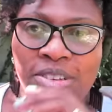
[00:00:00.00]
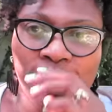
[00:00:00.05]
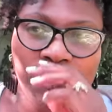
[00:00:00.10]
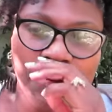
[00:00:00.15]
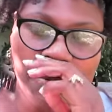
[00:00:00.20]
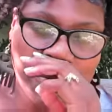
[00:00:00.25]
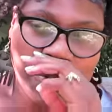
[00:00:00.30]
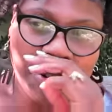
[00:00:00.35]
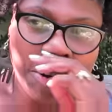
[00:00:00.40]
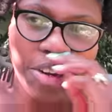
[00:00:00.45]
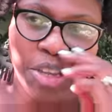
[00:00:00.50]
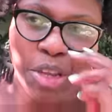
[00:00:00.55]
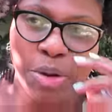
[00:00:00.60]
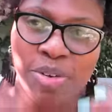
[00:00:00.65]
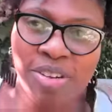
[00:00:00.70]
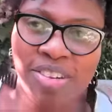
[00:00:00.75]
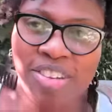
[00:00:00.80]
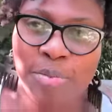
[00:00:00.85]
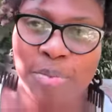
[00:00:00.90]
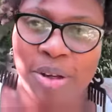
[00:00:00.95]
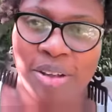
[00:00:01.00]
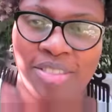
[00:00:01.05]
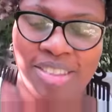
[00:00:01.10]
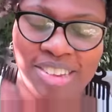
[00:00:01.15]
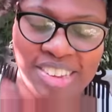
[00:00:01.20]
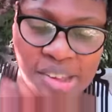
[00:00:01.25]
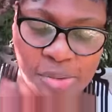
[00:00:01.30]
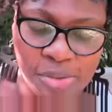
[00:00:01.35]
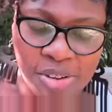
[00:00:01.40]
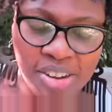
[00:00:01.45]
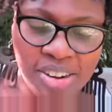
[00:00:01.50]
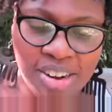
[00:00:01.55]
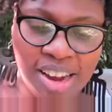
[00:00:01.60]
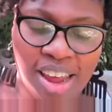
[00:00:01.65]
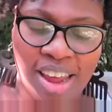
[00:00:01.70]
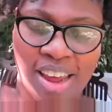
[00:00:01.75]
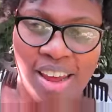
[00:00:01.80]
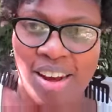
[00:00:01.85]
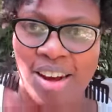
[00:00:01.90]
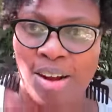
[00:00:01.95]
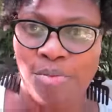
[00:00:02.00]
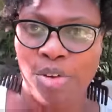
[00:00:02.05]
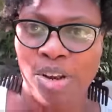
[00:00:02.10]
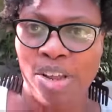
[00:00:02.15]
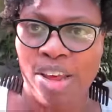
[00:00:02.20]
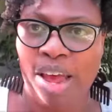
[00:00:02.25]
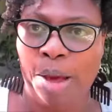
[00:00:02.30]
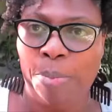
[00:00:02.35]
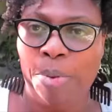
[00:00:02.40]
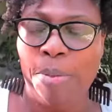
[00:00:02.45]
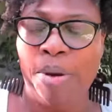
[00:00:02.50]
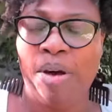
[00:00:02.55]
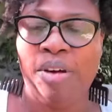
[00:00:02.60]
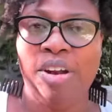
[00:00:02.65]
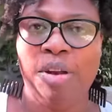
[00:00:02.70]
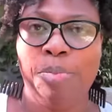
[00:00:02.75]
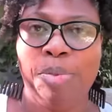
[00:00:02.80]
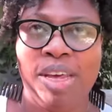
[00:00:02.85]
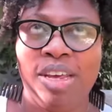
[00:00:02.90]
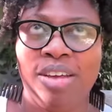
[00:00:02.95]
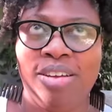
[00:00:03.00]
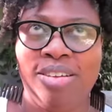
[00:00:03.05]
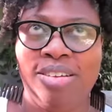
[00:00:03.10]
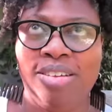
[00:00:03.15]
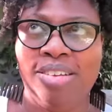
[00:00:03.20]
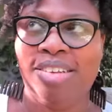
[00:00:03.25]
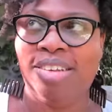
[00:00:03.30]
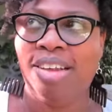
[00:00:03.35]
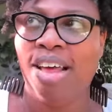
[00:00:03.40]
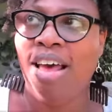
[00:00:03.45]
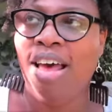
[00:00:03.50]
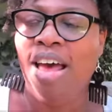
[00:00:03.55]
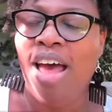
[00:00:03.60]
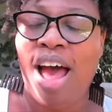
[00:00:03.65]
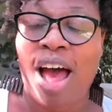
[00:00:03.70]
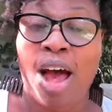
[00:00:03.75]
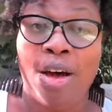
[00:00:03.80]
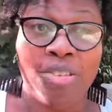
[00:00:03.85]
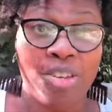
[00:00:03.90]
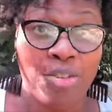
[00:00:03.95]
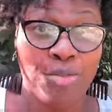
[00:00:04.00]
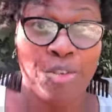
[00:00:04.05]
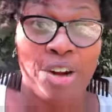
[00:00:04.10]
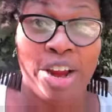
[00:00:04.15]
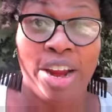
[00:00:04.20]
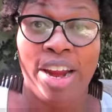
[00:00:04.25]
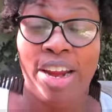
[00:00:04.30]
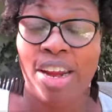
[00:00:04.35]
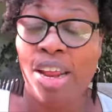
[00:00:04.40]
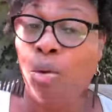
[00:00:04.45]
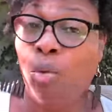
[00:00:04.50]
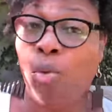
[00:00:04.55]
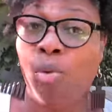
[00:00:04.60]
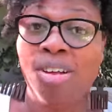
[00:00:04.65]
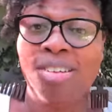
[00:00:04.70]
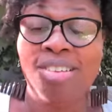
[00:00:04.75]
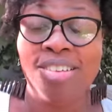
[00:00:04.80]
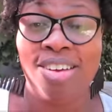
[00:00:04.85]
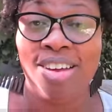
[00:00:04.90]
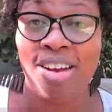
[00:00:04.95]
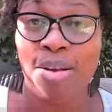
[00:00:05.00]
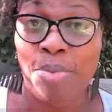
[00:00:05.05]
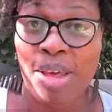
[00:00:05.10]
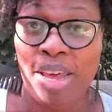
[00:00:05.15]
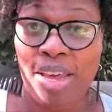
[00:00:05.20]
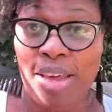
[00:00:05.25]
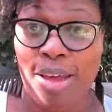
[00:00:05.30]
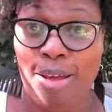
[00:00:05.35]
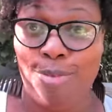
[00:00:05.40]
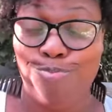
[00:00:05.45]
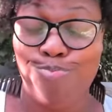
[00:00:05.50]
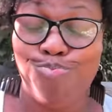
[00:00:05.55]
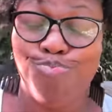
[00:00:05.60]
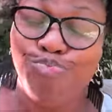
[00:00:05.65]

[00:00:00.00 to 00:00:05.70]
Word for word: seem to be very curious about this one and I'm really happy about it because I was afraid it wasn't gonna make it